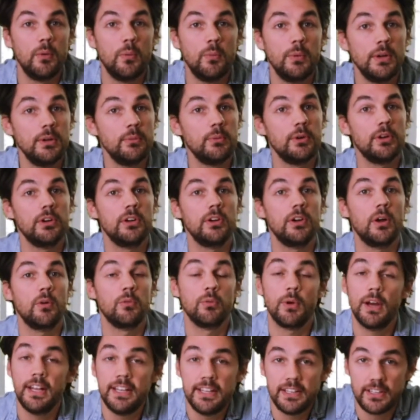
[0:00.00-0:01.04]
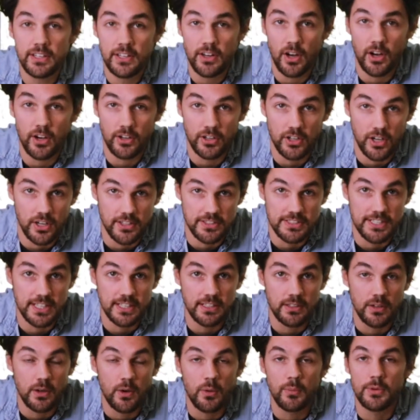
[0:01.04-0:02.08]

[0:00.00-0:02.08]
when we're writing our content,